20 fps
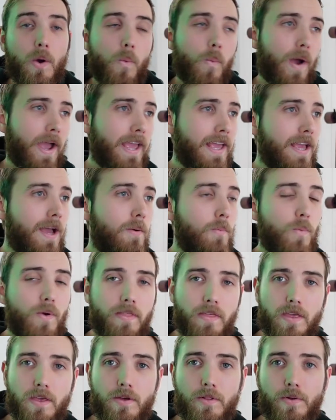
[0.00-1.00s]
weighing up
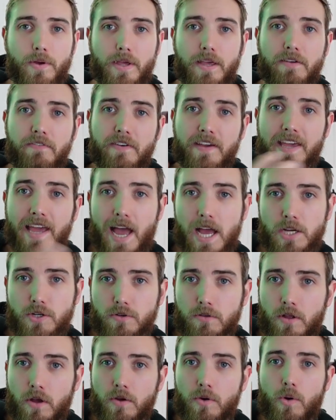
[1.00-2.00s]
whether you're looking for
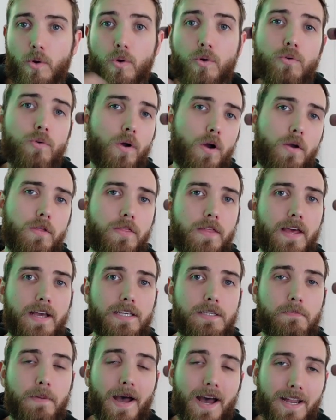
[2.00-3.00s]
cash flow or growth
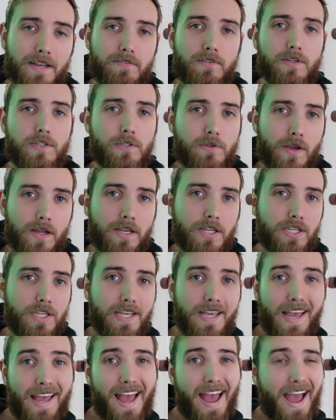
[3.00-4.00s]
as part of your
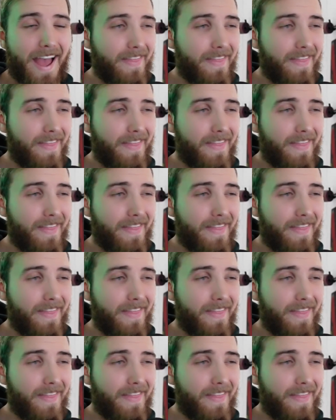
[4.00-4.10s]
strategy,